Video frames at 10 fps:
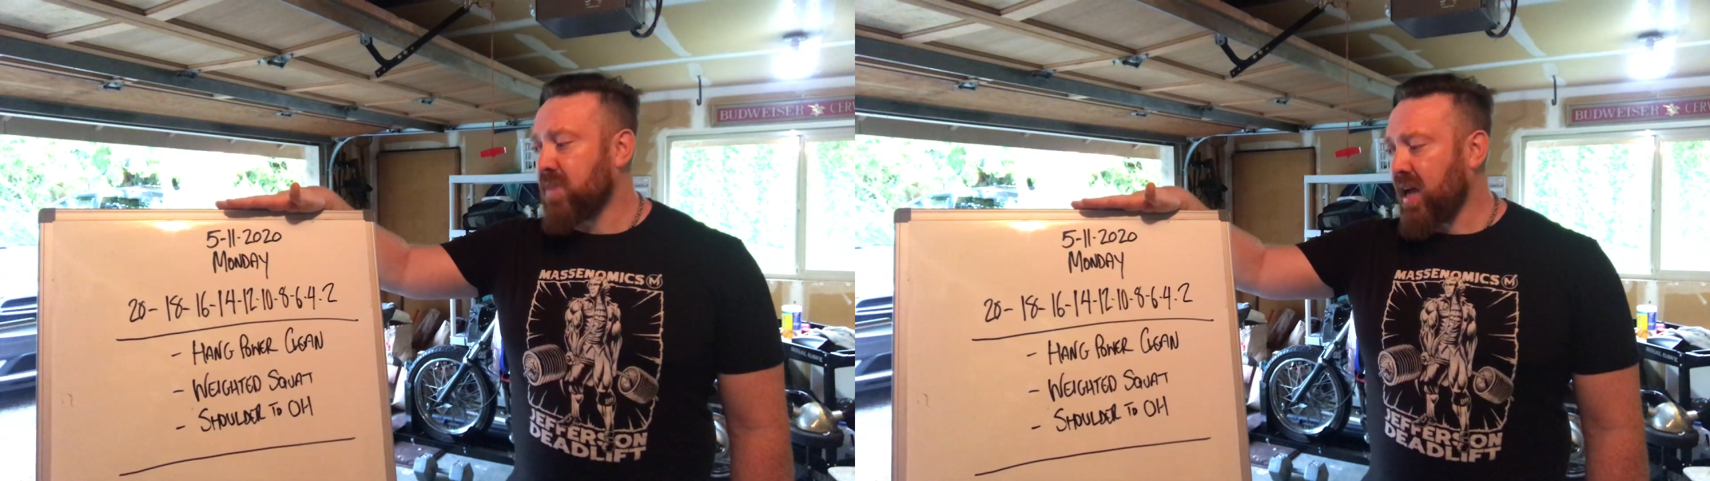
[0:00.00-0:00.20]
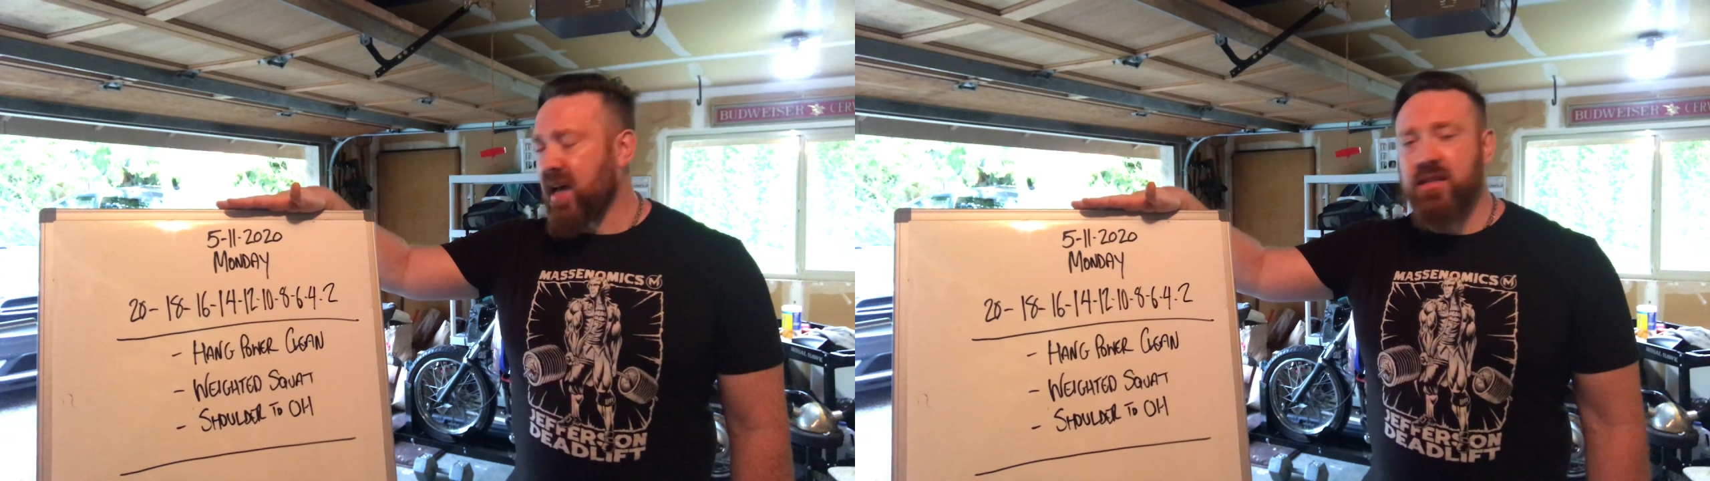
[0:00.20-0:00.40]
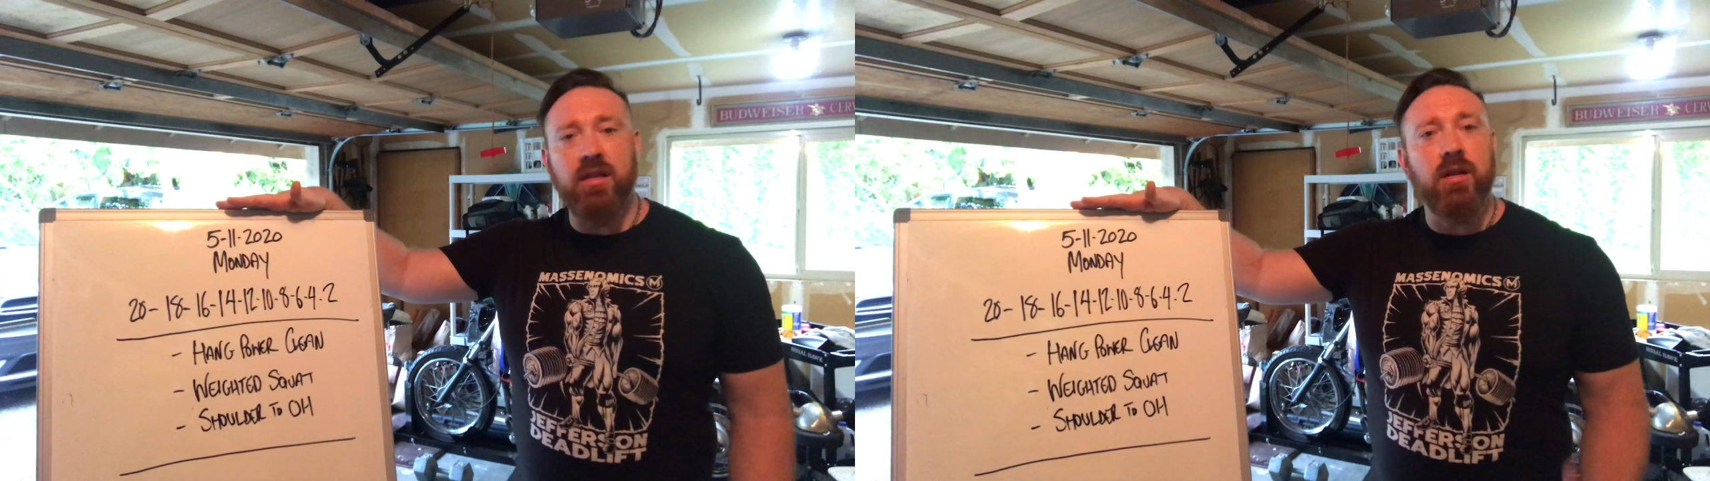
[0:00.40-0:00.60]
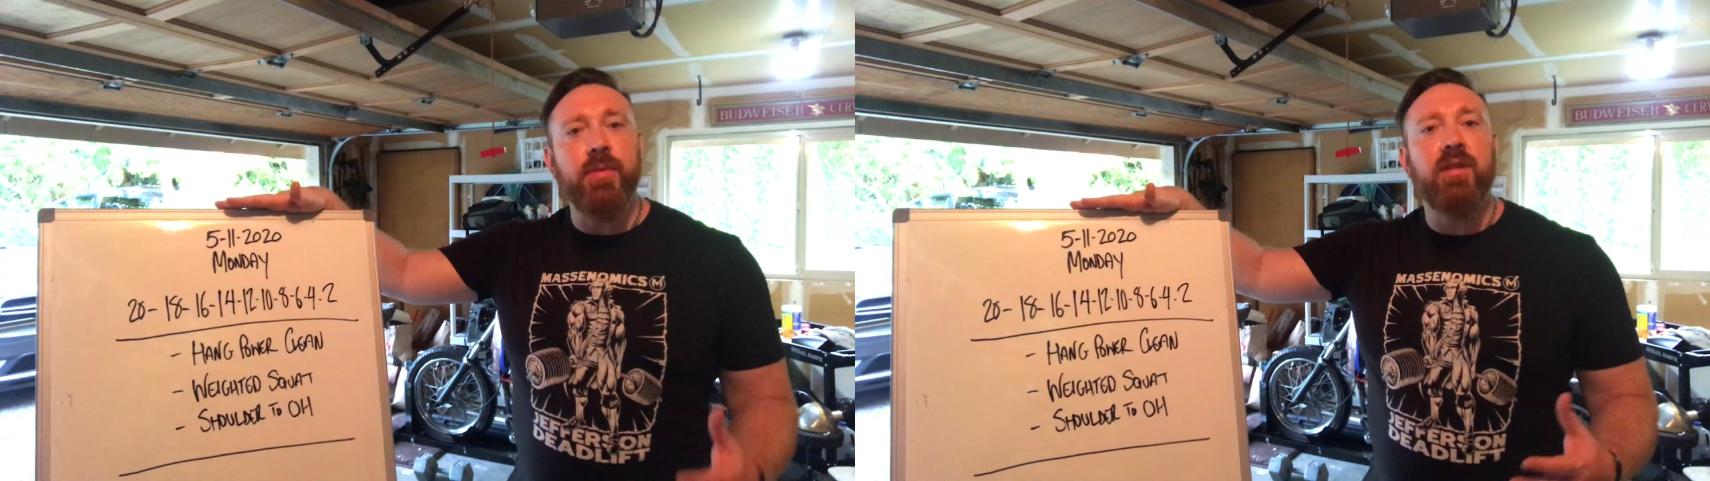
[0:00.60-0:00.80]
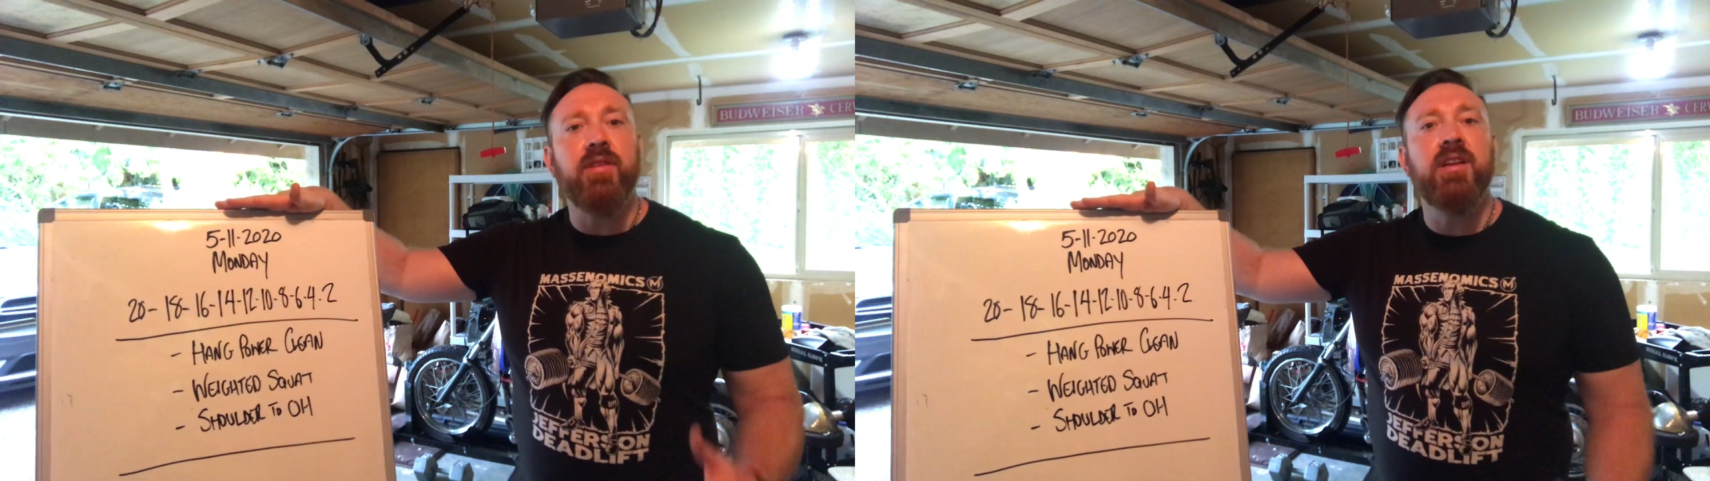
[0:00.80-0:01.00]
has a little
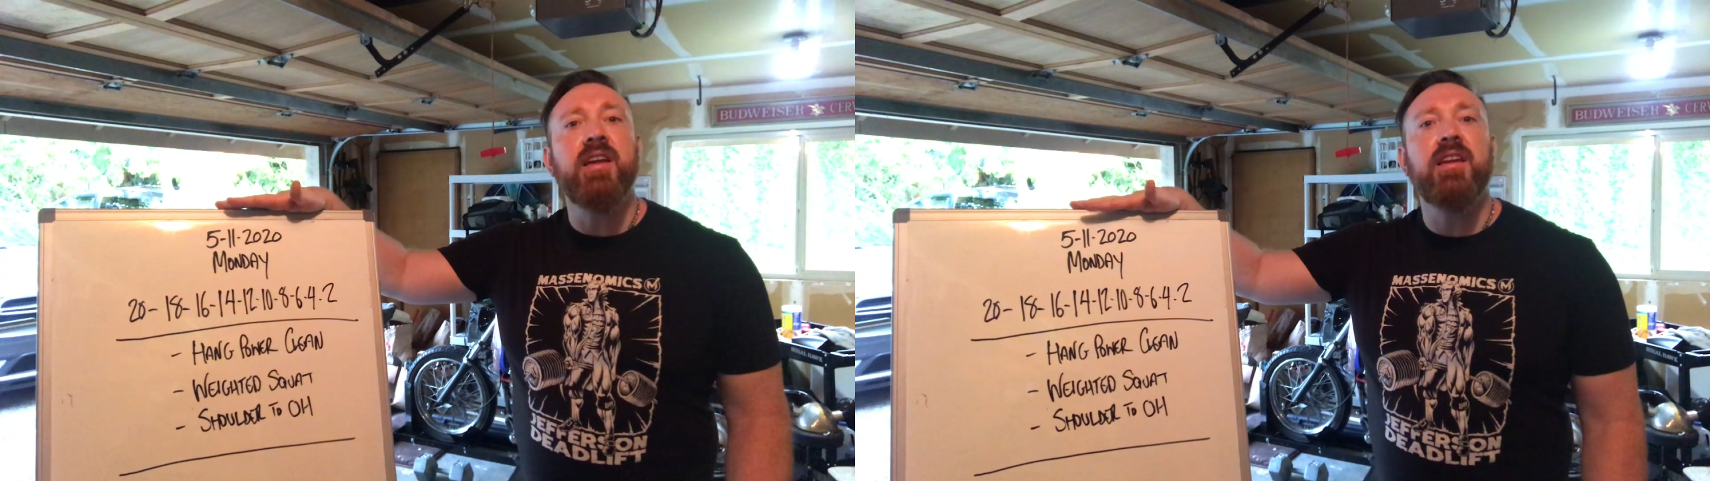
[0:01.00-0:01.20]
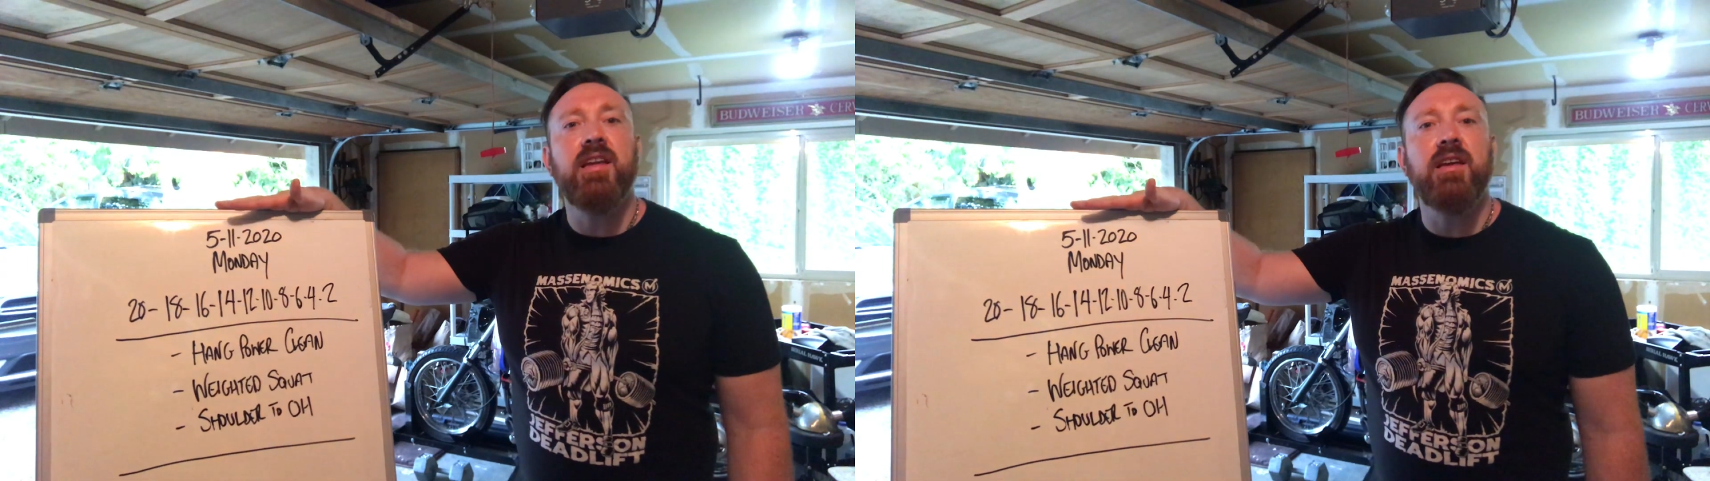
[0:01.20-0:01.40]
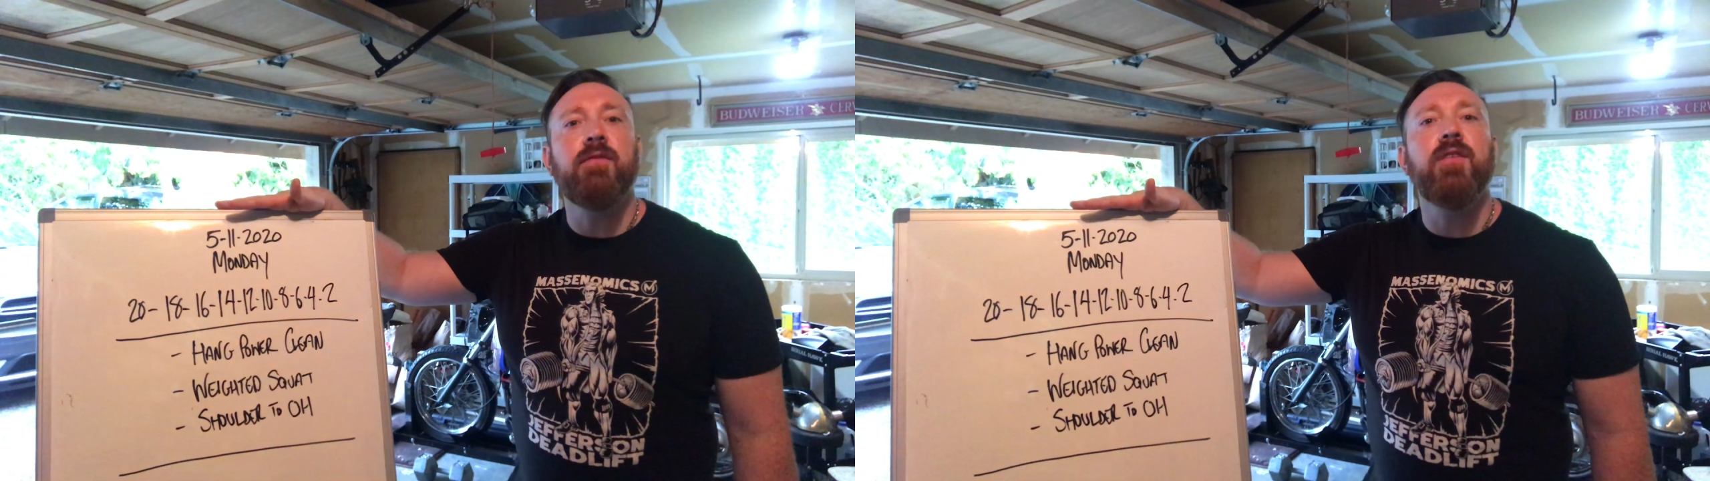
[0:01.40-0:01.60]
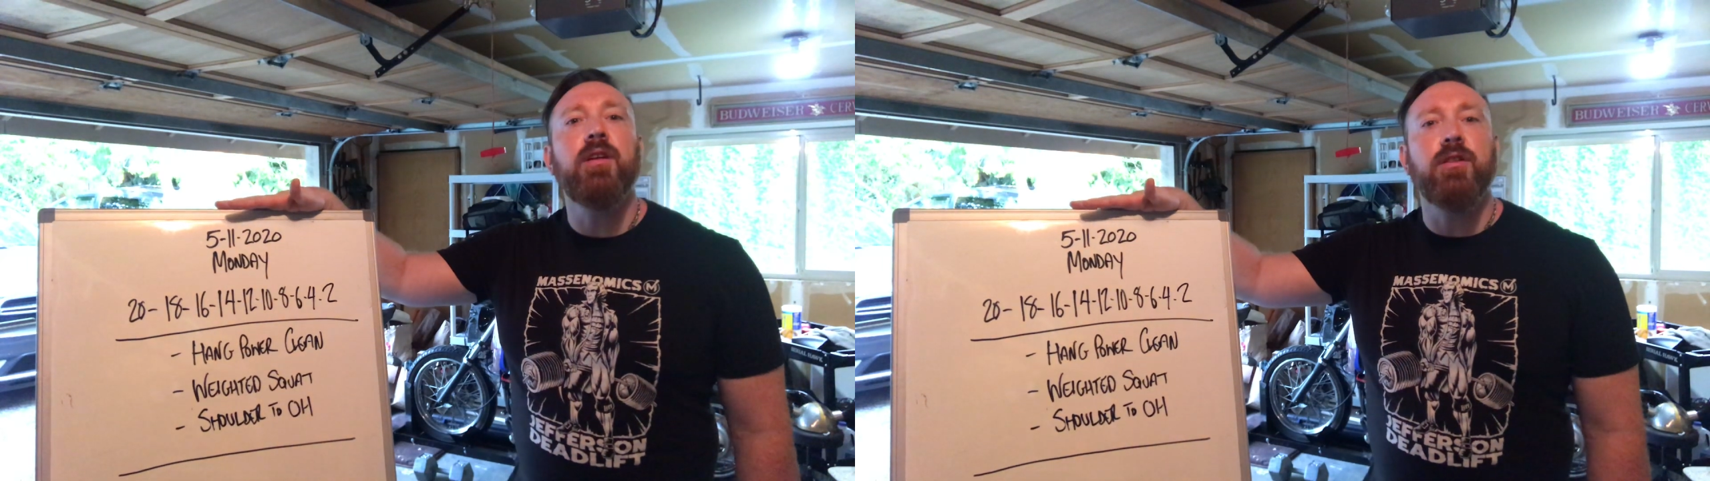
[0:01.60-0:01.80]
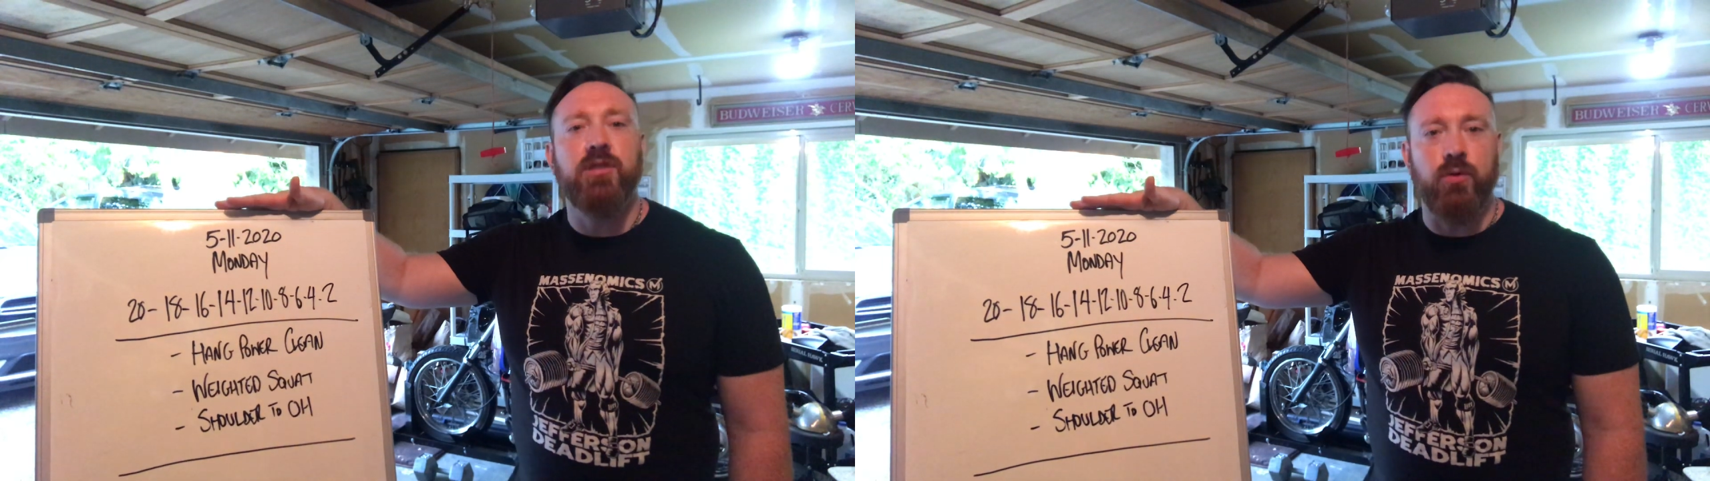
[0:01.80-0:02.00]
bit of a DT
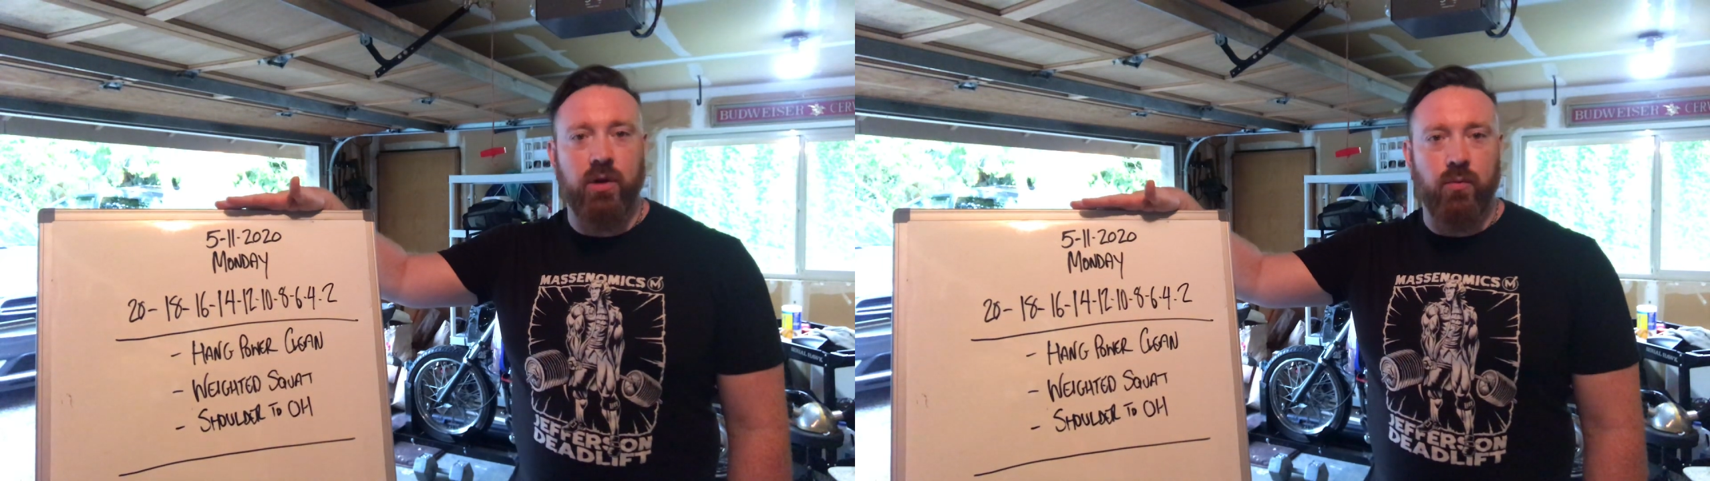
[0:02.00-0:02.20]
feel to it.